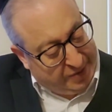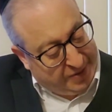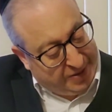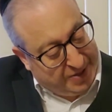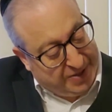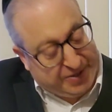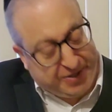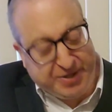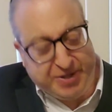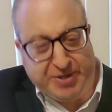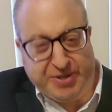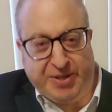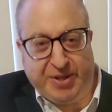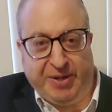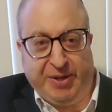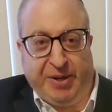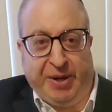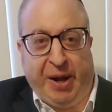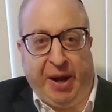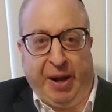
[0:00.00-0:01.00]
this is the
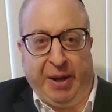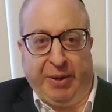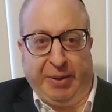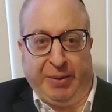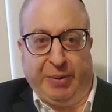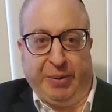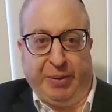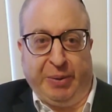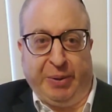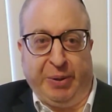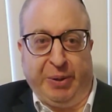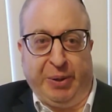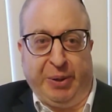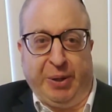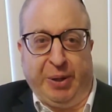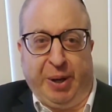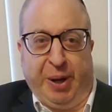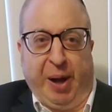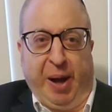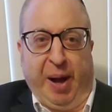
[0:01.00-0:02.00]
nut
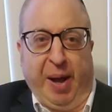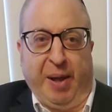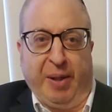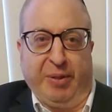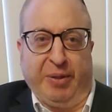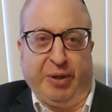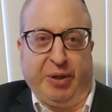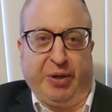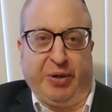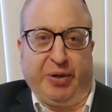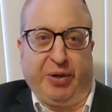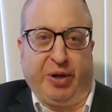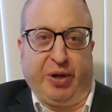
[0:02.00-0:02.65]
on the